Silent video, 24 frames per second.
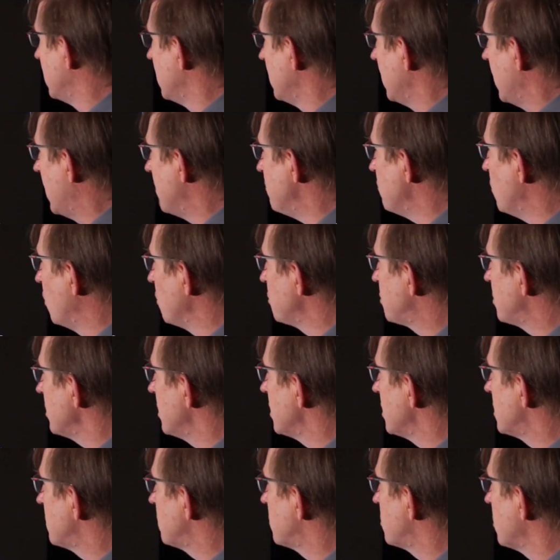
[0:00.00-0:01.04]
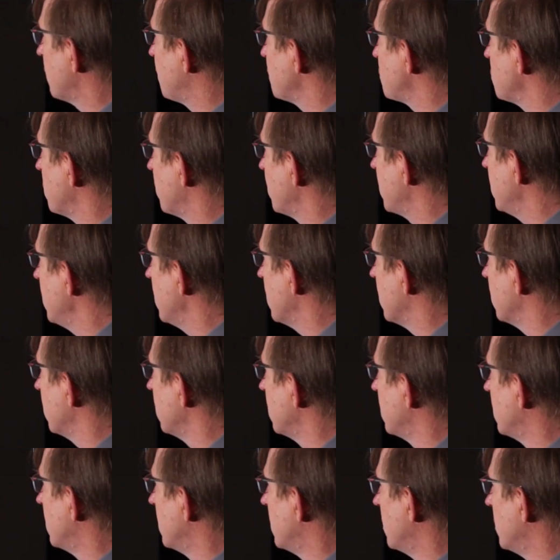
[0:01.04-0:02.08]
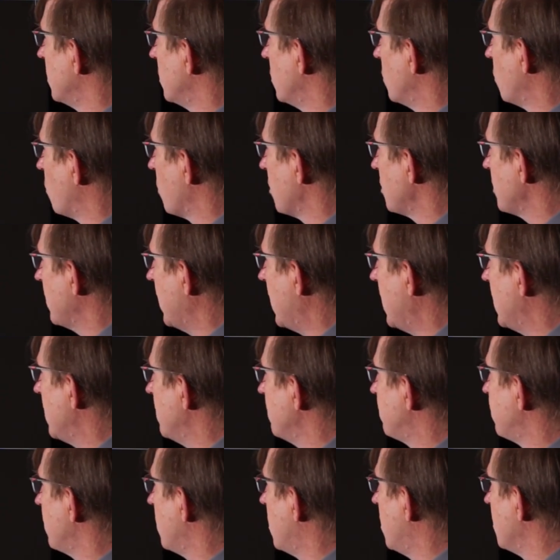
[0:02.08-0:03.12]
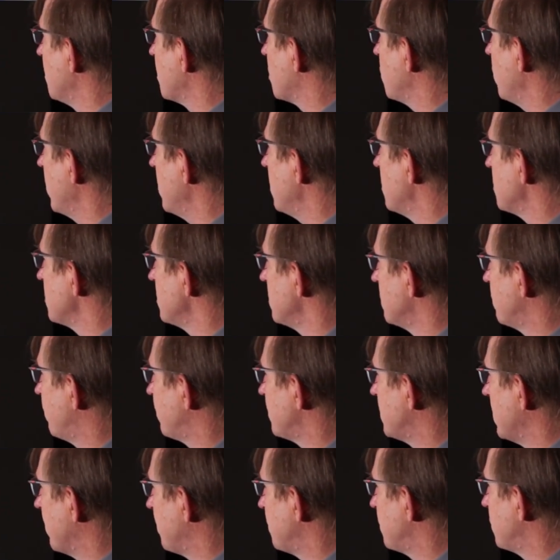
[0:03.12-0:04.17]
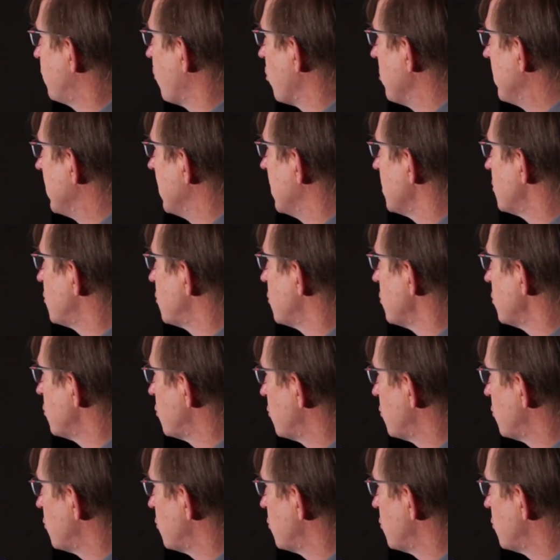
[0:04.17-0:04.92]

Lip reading: And most of this surface over here, where you have all the craters and stuff forming that's